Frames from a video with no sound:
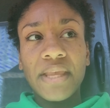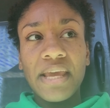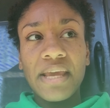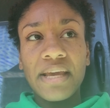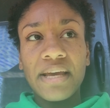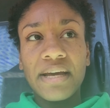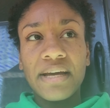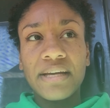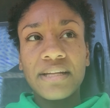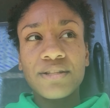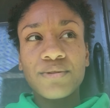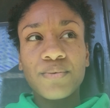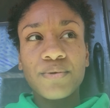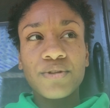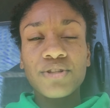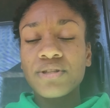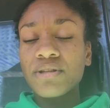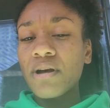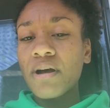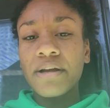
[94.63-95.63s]
and we're
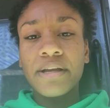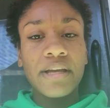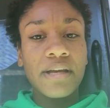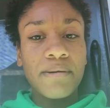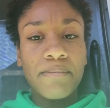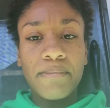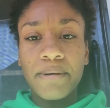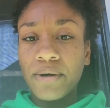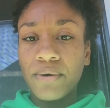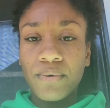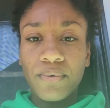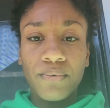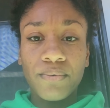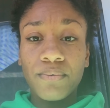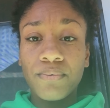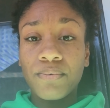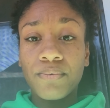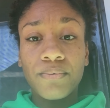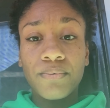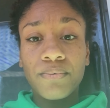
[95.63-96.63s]
just talking
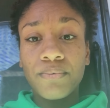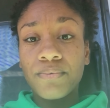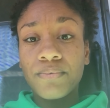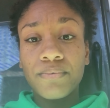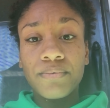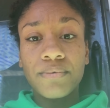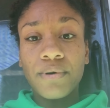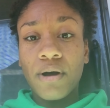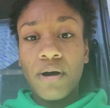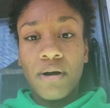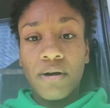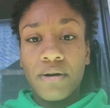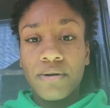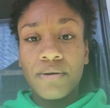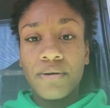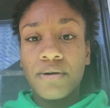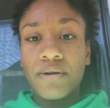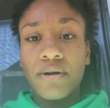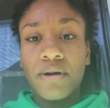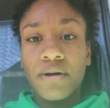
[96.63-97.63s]
about
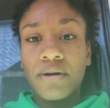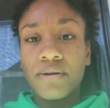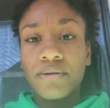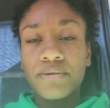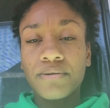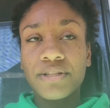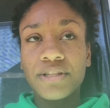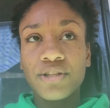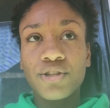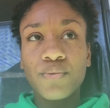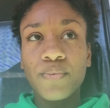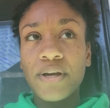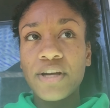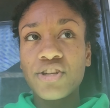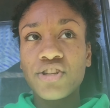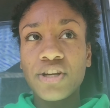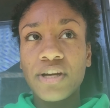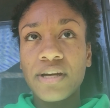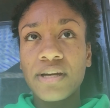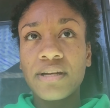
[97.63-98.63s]
our
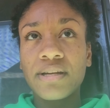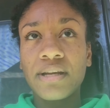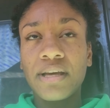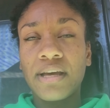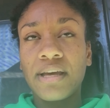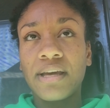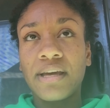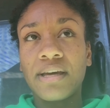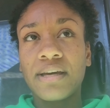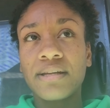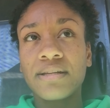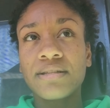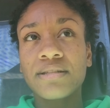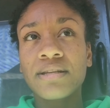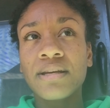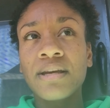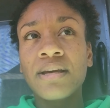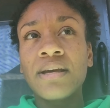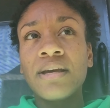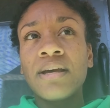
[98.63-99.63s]
situation, and